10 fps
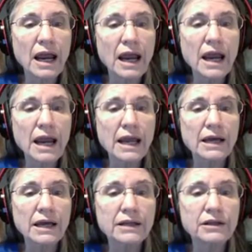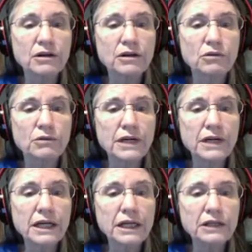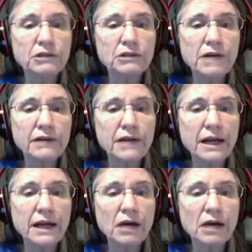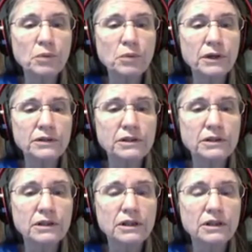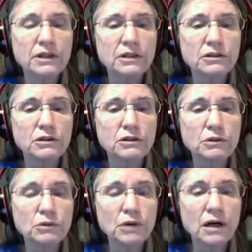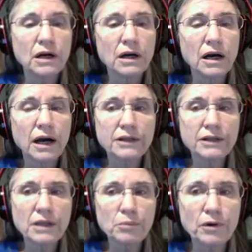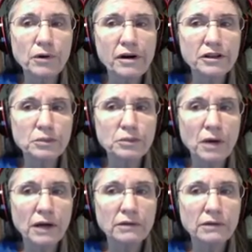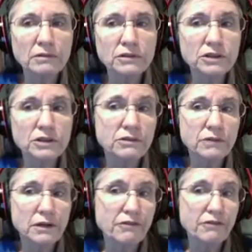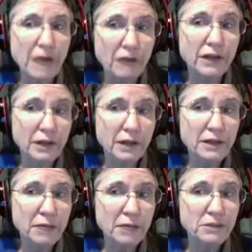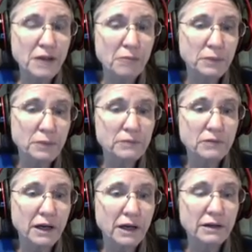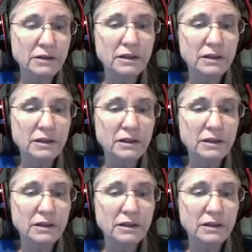and redirect that output to a temporary spot, just a file that I named temp. Okay.